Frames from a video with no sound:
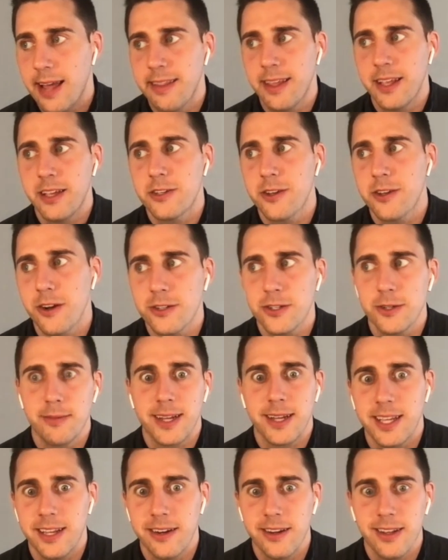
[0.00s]
then you talk to him
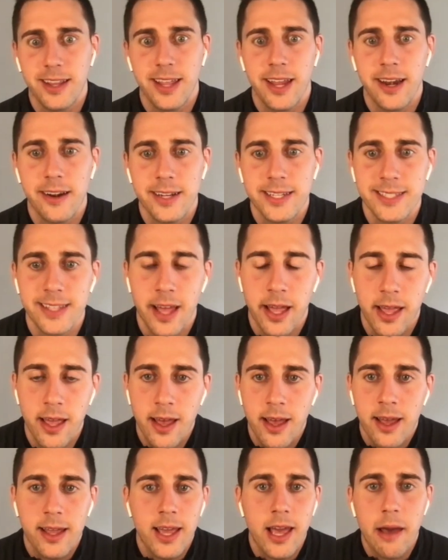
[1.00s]
like a year later, and he's like,
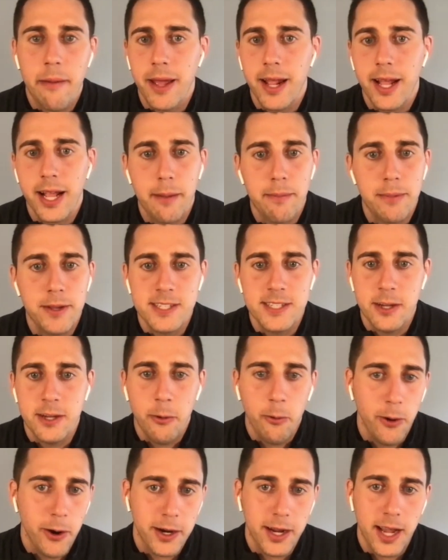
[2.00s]
"Yeah, man, I got busy
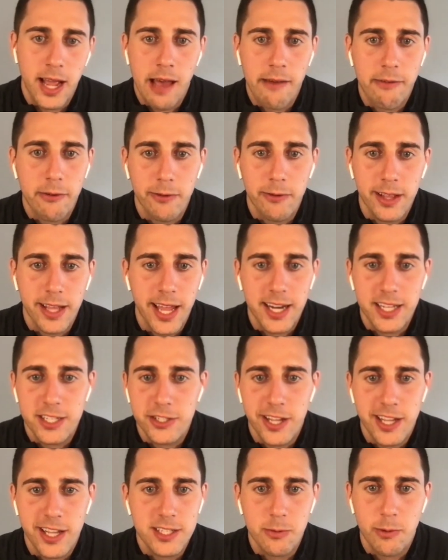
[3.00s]
work. I haven't really had a
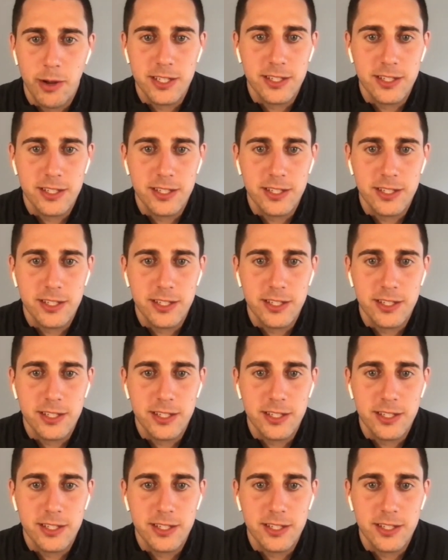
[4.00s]
chance to watch